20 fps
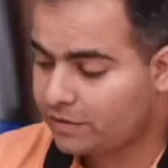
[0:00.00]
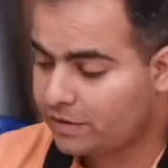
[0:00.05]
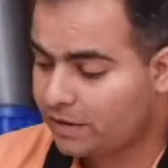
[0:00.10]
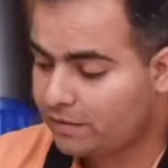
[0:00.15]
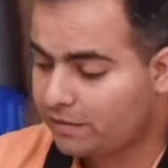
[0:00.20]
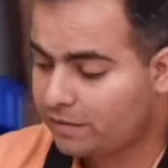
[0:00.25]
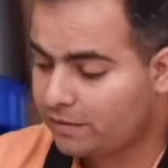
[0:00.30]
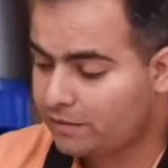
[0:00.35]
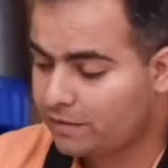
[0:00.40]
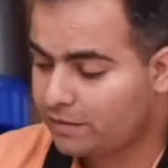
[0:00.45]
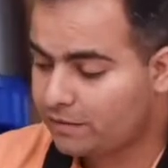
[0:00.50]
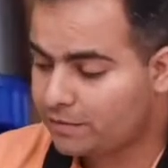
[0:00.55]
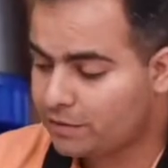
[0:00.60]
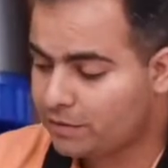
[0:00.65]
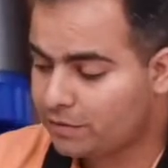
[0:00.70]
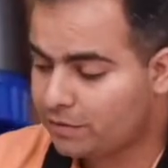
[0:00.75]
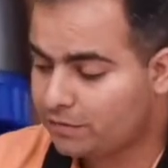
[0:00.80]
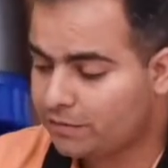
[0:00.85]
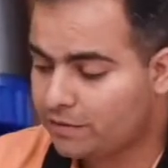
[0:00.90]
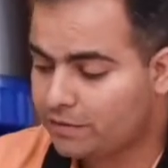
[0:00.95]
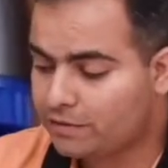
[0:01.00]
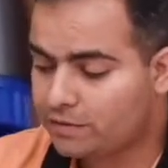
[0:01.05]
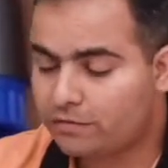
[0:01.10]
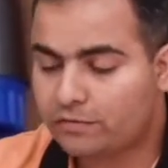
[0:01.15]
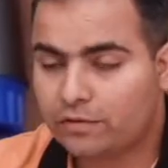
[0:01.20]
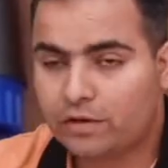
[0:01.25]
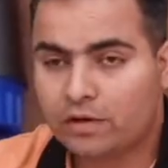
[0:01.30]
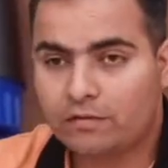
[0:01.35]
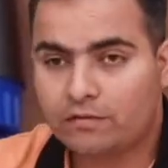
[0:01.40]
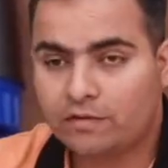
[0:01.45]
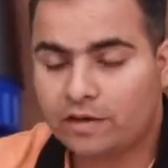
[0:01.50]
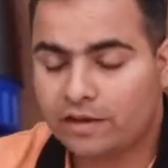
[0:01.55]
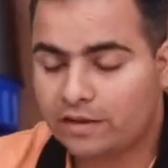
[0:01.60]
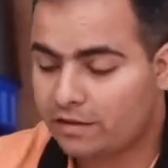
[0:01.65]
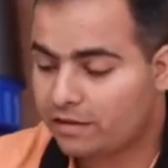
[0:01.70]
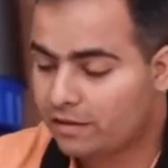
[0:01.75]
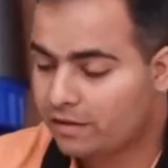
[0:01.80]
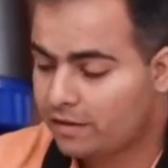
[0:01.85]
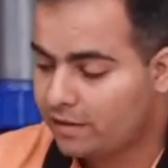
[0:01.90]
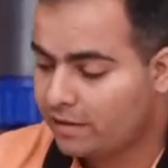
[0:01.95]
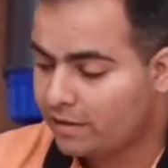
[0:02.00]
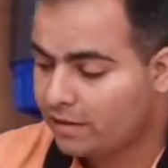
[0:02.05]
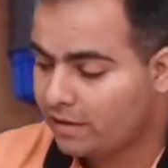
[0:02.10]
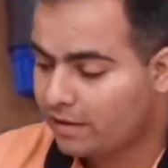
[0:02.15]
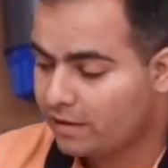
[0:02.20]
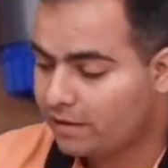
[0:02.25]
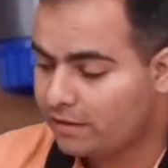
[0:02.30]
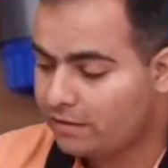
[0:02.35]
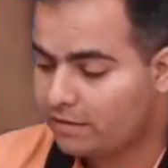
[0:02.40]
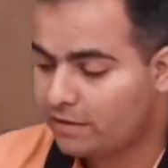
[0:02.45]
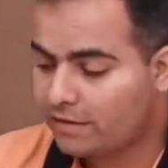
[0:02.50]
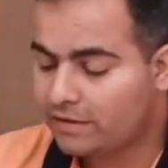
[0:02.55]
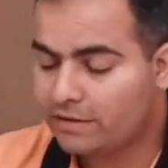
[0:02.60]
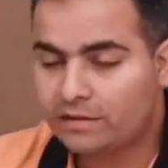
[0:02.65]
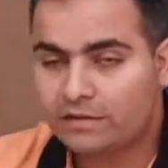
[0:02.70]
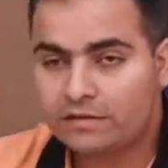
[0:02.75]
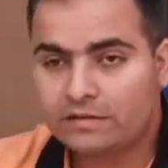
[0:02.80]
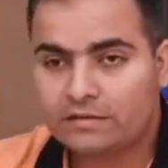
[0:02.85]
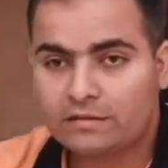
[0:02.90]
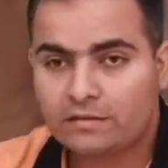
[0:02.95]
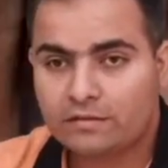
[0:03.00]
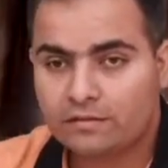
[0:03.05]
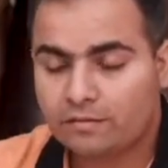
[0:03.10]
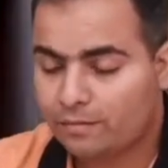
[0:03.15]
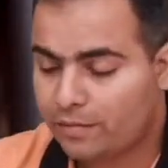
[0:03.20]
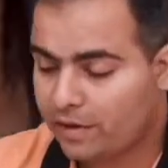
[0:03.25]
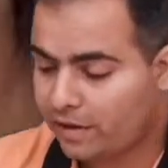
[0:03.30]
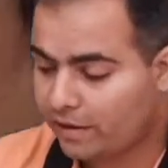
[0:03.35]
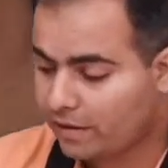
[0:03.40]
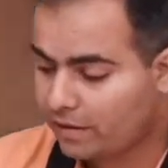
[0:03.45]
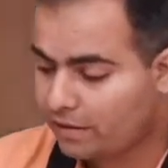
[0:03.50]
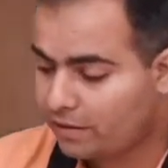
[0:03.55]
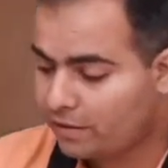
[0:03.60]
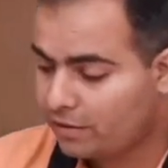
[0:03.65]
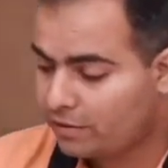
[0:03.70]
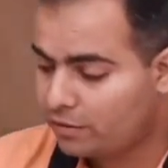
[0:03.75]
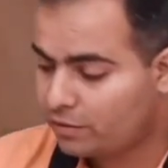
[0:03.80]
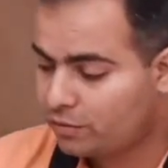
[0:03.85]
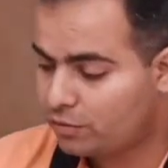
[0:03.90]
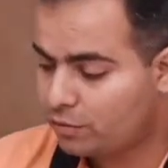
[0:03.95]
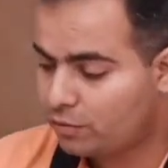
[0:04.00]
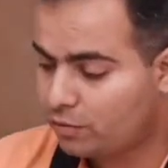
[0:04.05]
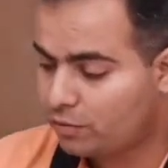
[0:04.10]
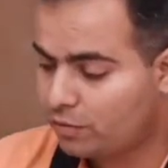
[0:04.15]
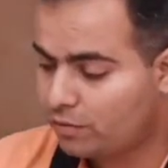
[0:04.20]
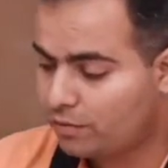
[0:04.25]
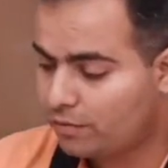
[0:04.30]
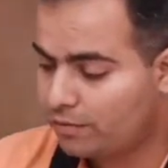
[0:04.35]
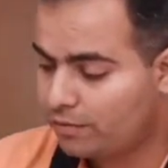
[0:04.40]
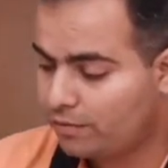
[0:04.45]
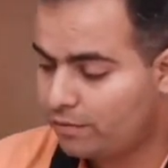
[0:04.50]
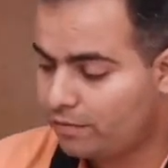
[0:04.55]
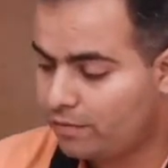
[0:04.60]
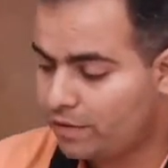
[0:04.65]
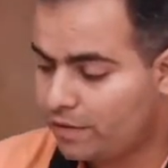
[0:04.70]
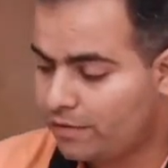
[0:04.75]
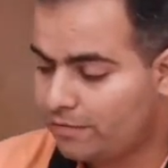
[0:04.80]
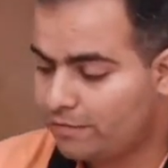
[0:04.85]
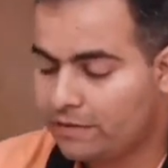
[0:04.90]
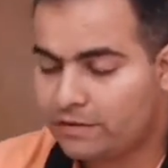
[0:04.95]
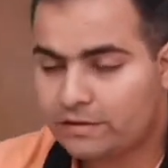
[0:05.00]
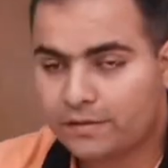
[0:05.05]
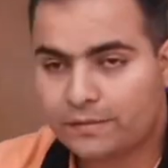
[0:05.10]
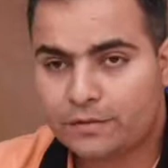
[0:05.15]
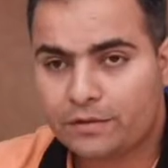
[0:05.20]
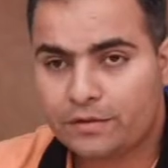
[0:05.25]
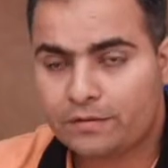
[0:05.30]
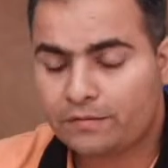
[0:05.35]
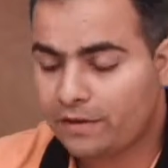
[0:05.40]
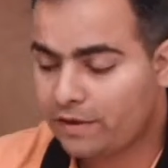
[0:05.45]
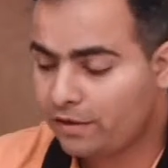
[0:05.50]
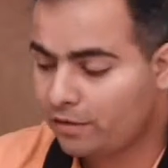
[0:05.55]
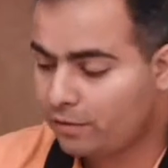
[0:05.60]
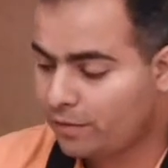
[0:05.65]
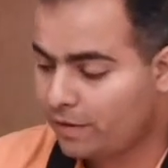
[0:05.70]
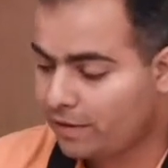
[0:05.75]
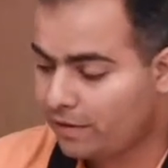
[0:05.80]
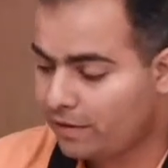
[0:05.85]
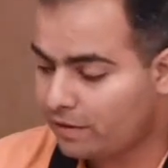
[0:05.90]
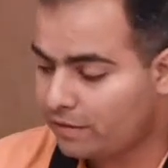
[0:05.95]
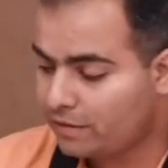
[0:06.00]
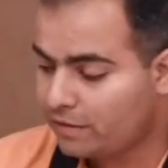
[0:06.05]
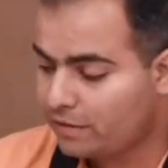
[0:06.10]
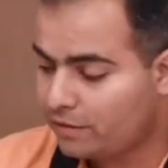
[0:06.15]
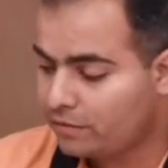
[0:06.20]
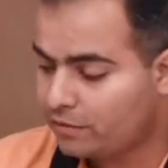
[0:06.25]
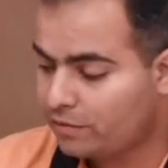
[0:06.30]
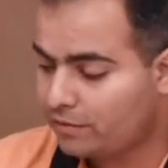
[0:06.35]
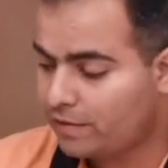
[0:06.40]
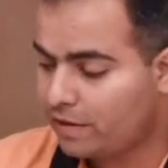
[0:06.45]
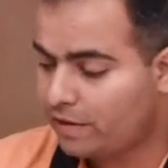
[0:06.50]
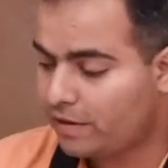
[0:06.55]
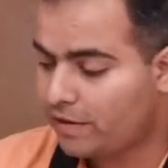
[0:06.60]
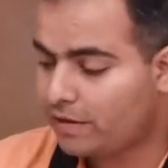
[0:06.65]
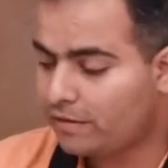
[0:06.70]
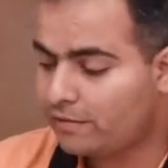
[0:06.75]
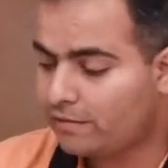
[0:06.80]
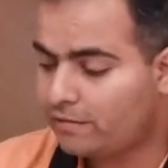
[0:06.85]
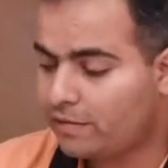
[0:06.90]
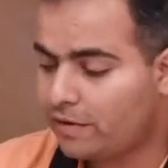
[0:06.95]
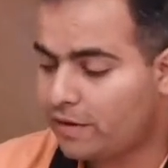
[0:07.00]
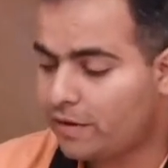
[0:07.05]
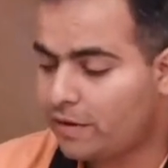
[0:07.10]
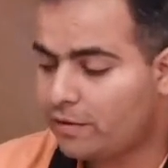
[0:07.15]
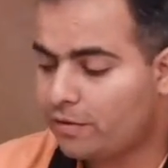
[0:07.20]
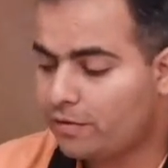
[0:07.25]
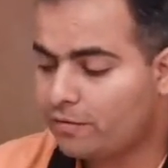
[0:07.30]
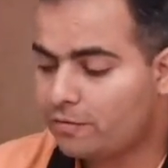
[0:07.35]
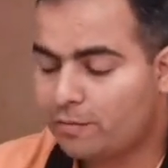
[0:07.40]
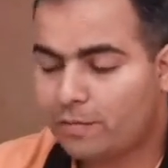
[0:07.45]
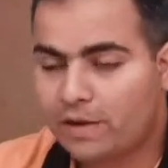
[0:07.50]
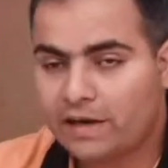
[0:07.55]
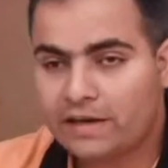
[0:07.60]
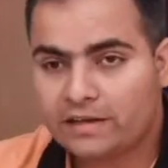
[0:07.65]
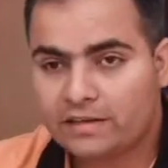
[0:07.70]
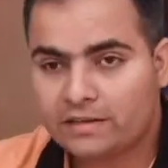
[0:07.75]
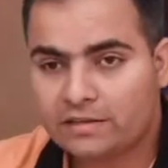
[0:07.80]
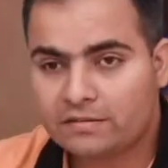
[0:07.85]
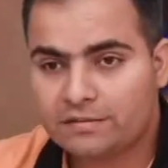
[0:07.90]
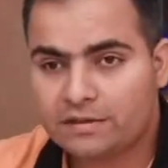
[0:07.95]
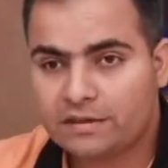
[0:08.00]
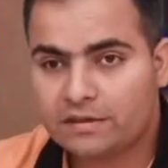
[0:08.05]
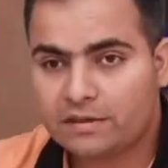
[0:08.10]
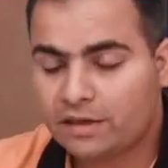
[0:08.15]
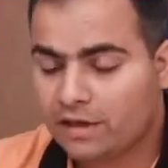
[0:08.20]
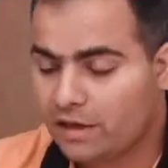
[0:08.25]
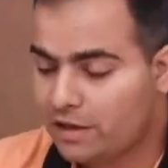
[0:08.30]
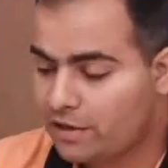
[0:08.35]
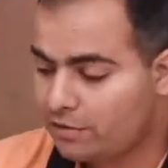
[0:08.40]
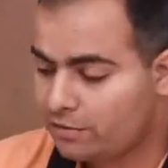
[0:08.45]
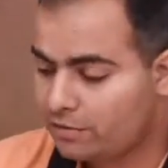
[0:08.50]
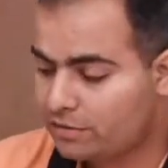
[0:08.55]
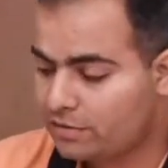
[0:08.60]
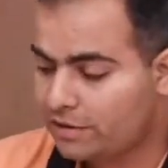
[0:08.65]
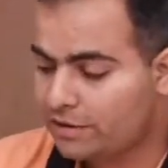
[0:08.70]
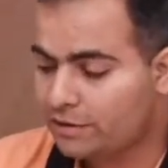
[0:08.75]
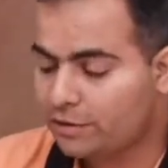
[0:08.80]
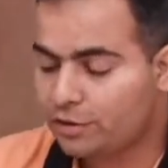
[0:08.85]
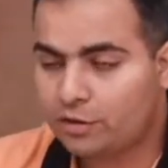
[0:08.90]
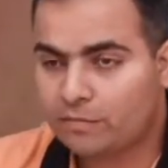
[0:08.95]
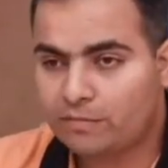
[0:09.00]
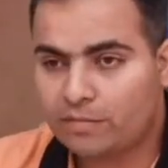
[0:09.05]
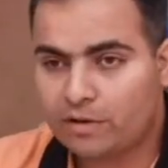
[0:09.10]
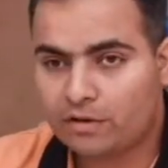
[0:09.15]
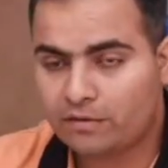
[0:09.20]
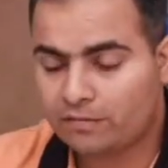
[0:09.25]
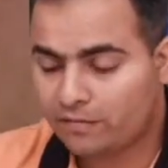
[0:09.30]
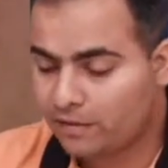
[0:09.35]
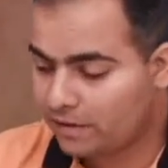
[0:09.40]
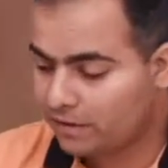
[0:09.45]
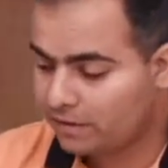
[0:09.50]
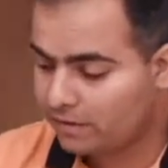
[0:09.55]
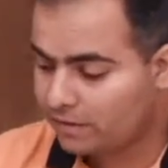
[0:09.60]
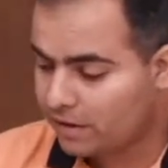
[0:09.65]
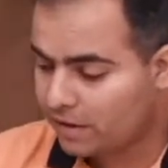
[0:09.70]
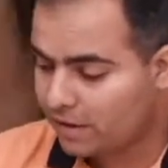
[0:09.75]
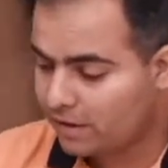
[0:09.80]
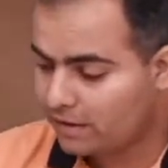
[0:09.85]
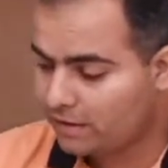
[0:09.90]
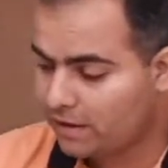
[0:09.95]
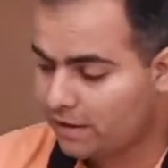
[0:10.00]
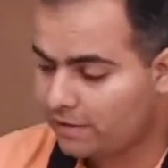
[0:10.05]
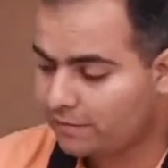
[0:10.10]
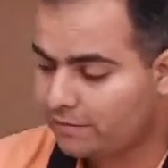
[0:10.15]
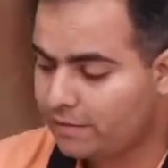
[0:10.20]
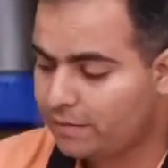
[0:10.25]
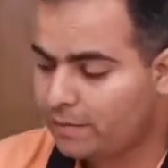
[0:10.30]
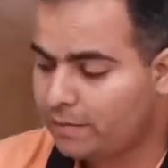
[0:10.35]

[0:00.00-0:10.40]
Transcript: then I will substitute first of all 1 inside this bracket. So if I substitute 1 over here, so we'll write y of minus 1 into z to the power 1, and that will